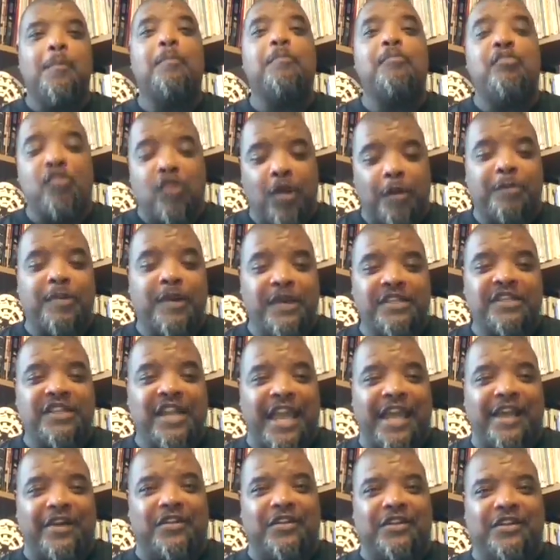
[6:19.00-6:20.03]
proper
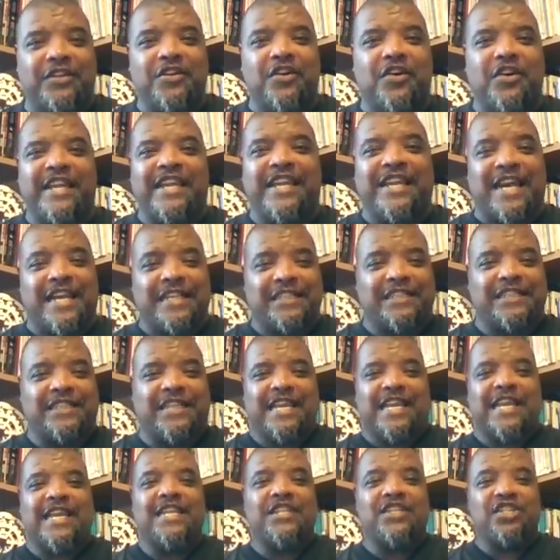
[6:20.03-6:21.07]
jail, not in
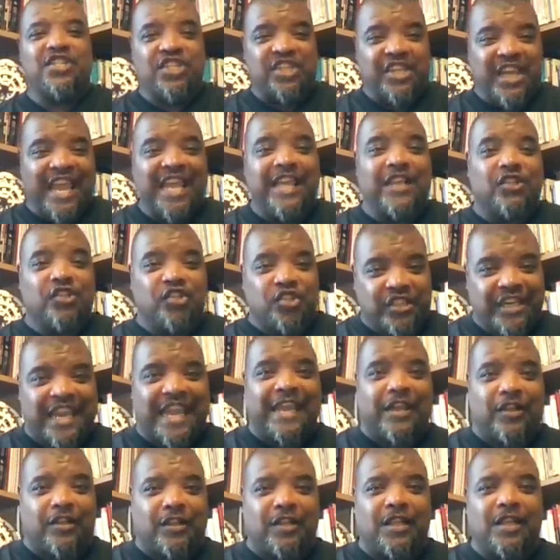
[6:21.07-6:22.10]
custody, jail,
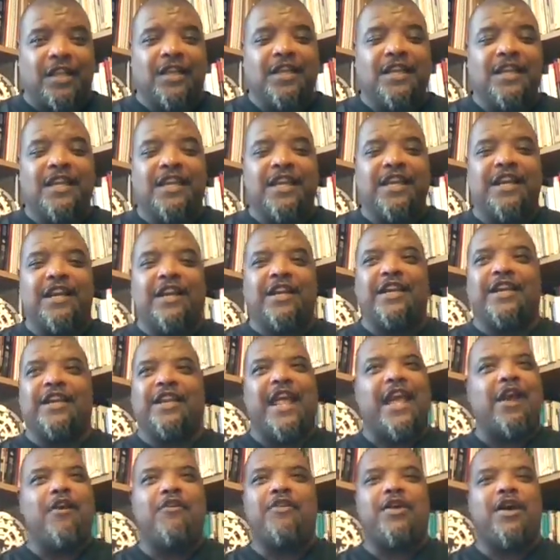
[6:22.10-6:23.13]
in like an
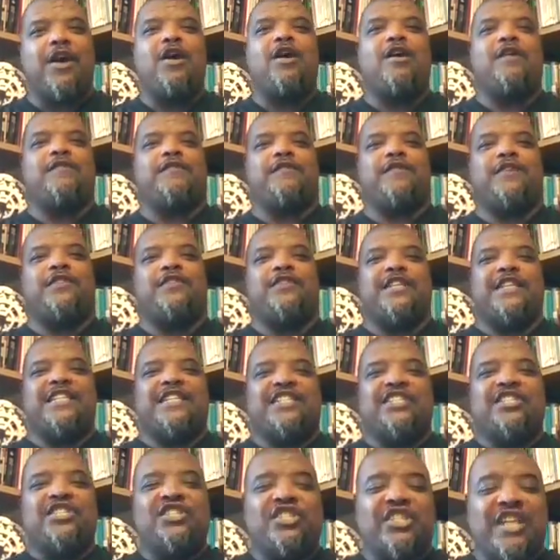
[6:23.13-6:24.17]
hour and a half. He was
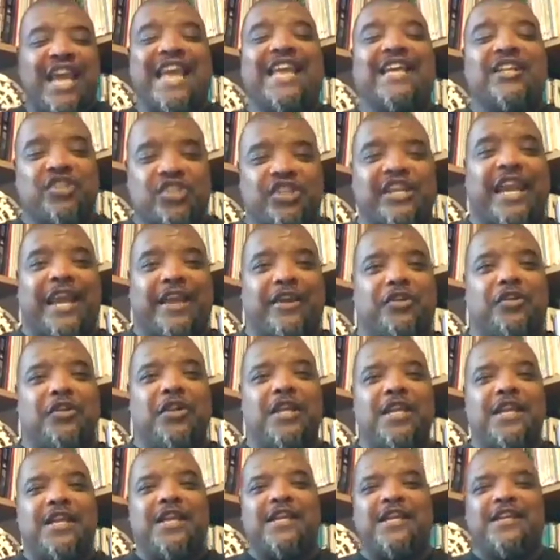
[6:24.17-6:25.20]
in jail,
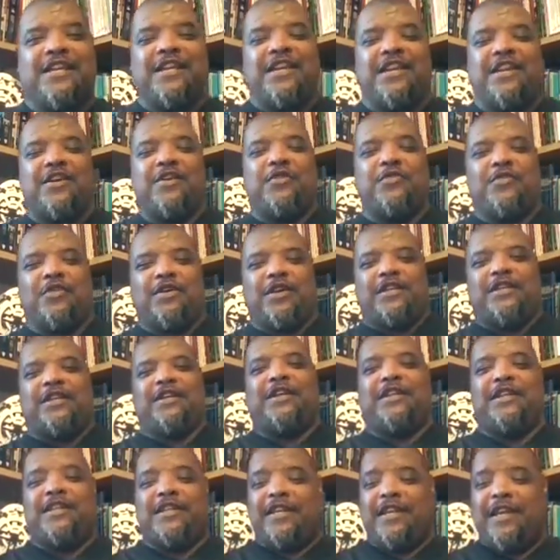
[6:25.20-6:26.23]
you know,
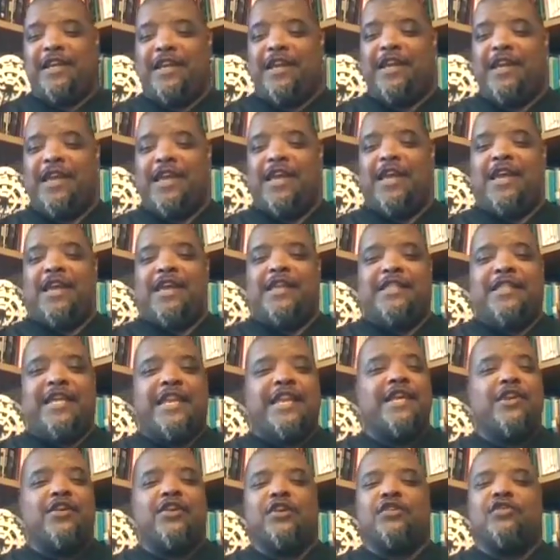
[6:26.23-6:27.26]
and then
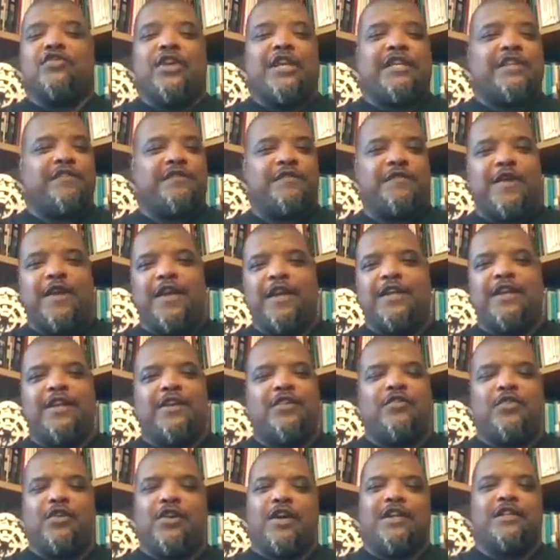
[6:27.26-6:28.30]
he got transferred and
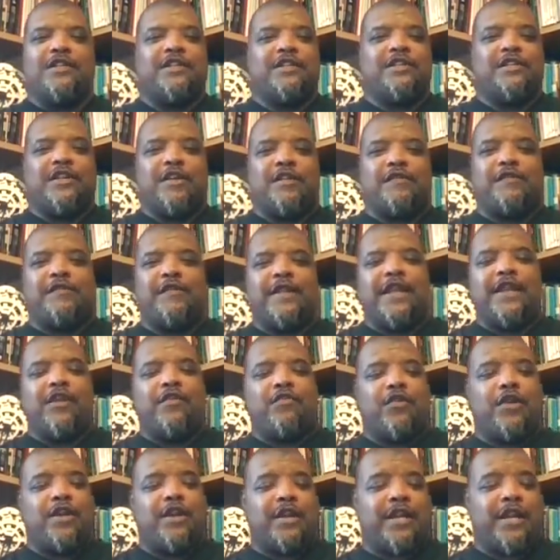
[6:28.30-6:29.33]
all kinds of stuff
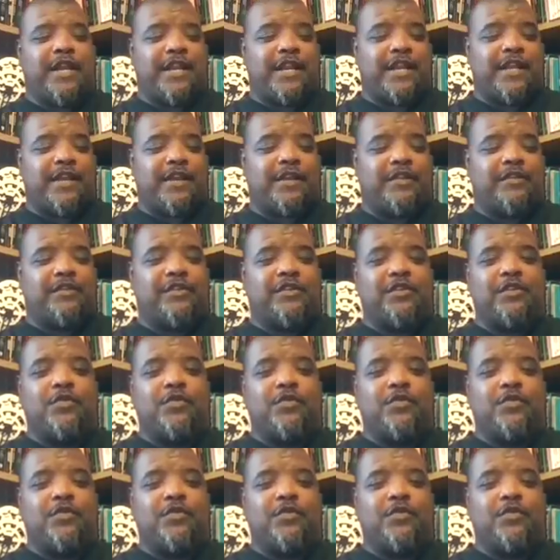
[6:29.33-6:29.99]
later on, and